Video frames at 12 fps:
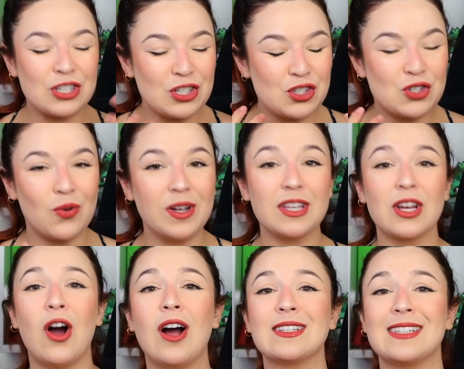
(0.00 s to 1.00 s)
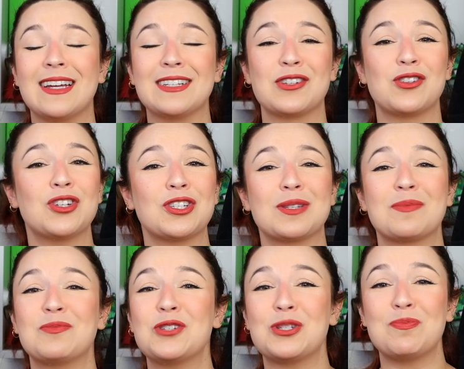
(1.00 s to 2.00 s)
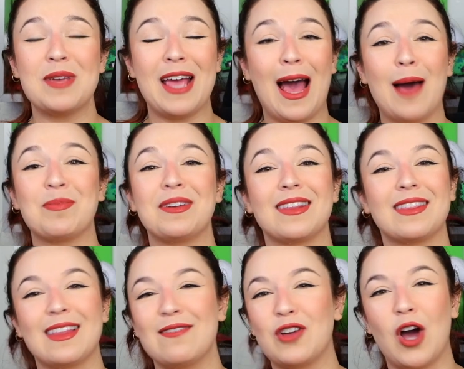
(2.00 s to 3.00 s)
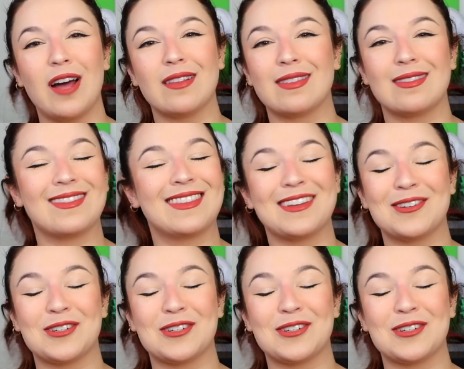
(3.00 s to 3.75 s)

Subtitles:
enjoy the content. Just be happy that they've got their